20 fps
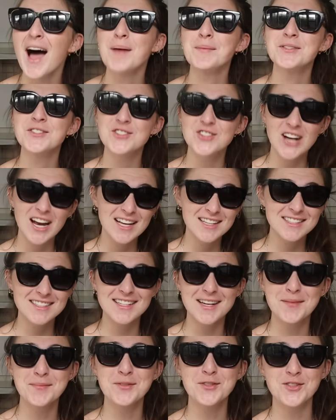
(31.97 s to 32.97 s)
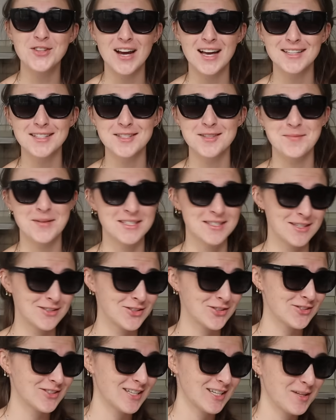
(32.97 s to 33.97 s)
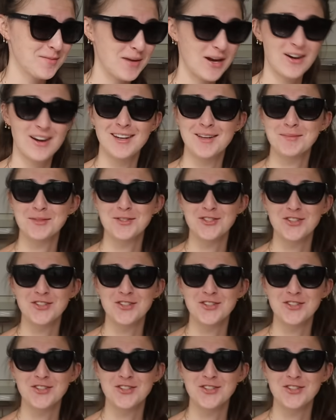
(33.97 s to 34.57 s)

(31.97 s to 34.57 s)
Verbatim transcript: I'm stressed, I'm stressed, my sister's getting married, I'm